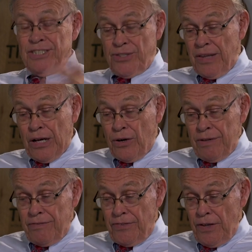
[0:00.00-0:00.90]
So they
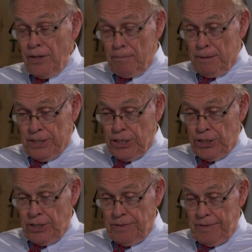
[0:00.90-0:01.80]
couldn't fill the
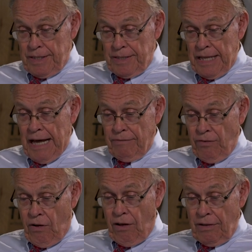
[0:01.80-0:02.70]
position that
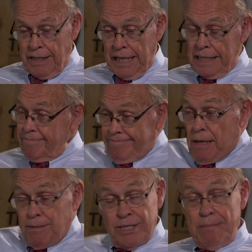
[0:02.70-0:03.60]
fall, and
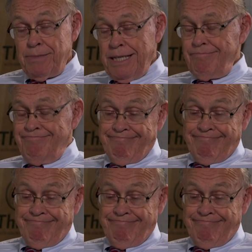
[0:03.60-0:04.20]
it was empty.